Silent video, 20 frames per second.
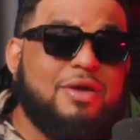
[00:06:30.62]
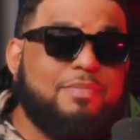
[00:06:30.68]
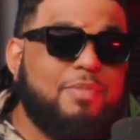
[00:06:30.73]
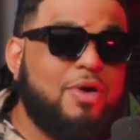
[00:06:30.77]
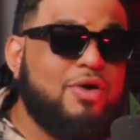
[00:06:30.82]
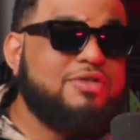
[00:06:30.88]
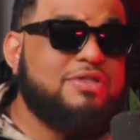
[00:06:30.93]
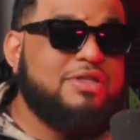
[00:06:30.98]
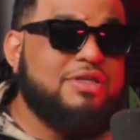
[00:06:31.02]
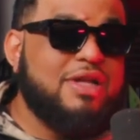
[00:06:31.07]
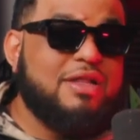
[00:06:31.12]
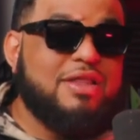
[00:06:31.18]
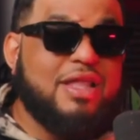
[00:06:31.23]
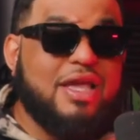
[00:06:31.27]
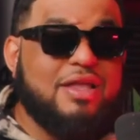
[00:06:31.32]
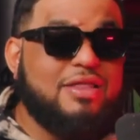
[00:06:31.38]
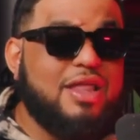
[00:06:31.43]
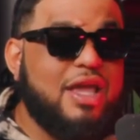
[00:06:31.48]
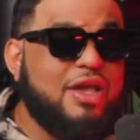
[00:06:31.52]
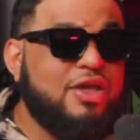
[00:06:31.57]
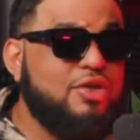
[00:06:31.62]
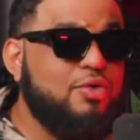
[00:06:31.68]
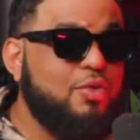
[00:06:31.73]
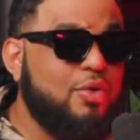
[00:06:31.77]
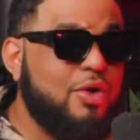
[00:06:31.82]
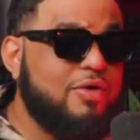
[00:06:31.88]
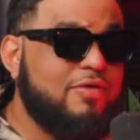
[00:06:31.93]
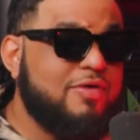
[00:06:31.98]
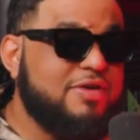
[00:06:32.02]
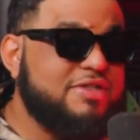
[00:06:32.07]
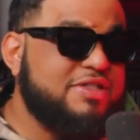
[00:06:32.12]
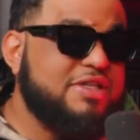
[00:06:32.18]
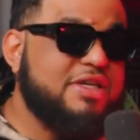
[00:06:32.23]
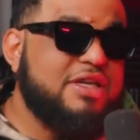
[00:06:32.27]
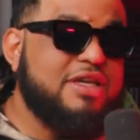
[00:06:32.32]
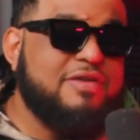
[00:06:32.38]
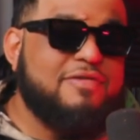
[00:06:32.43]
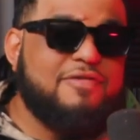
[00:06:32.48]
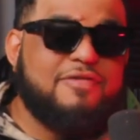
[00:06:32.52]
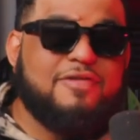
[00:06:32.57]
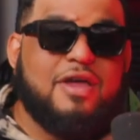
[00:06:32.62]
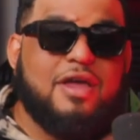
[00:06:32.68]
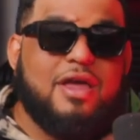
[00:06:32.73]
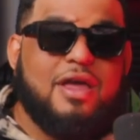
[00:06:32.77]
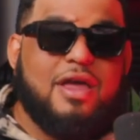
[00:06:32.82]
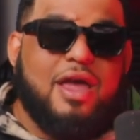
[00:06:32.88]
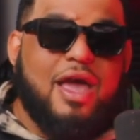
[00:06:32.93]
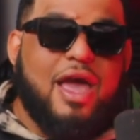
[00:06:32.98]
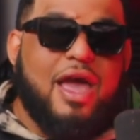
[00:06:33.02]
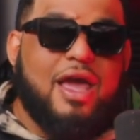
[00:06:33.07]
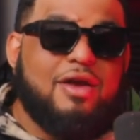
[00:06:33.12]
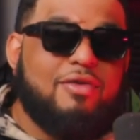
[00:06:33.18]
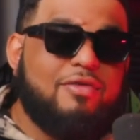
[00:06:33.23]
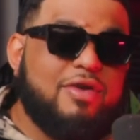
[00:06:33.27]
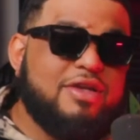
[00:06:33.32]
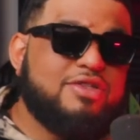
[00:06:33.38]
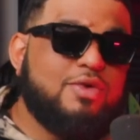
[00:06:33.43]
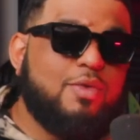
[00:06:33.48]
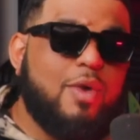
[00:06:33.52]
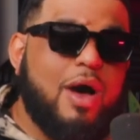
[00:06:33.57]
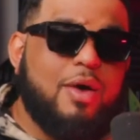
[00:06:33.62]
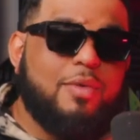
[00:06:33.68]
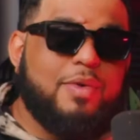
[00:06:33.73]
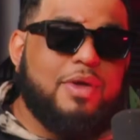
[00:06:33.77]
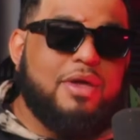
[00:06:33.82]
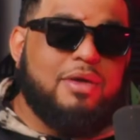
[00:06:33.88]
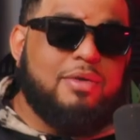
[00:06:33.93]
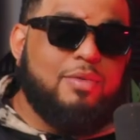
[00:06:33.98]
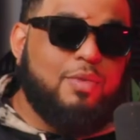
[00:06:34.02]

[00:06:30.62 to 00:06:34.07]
a person that they think you want to receive. And the reason why we